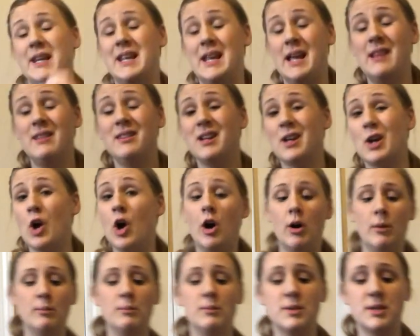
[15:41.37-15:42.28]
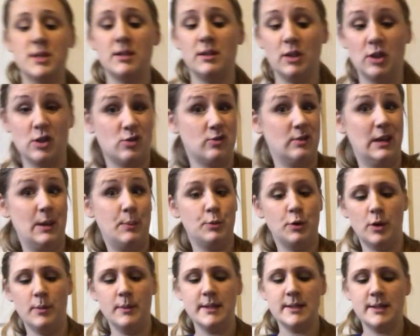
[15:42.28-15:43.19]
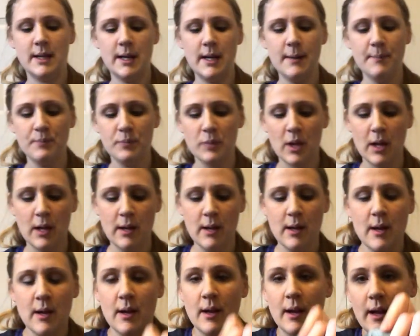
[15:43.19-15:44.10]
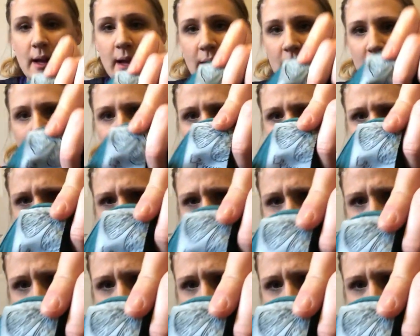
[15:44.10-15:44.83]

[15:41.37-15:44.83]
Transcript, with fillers: again, the comps looked really promising. It